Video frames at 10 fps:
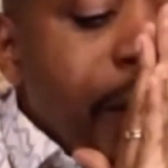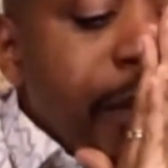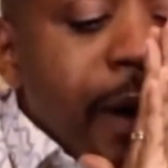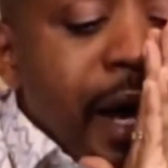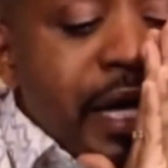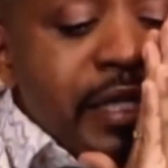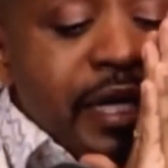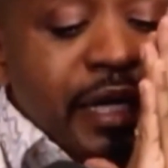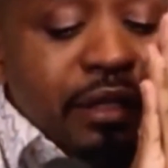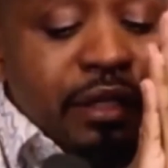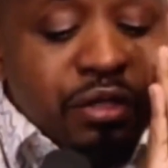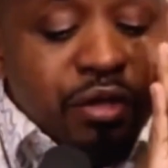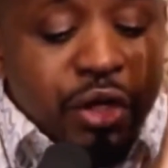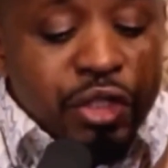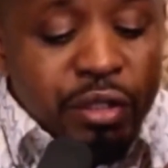when I'm answering these
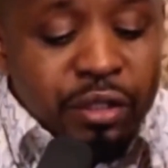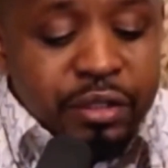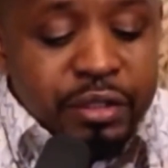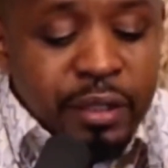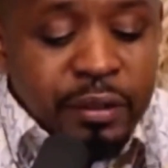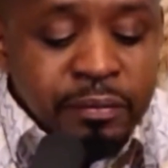questions,